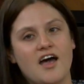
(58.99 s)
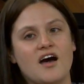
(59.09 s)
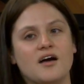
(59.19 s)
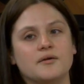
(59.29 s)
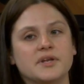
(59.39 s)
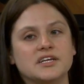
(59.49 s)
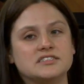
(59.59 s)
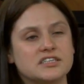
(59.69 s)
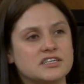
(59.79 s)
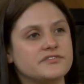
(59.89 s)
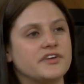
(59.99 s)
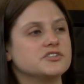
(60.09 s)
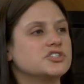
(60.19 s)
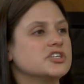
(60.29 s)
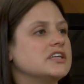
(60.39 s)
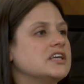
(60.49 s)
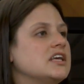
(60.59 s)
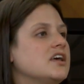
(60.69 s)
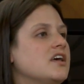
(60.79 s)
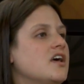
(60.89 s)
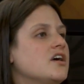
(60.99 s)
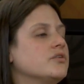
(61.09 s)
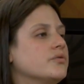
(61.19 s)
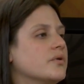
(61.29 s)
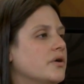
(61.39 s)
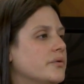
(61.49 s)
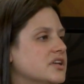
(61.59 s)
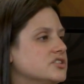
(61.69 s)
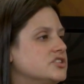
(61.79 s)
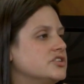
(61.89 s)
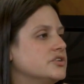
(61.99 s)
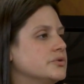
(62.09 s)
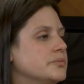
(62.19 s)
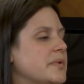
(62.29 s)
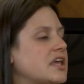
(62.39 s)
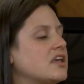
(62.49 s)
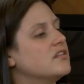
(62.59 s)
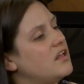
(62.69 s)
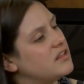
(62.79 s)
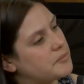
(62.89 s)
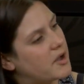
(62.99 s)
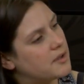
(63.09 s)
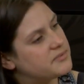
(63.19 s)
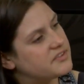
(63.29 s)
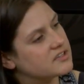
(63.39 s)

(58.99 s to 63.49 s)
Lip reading: And I did eventually grow into making lollipops.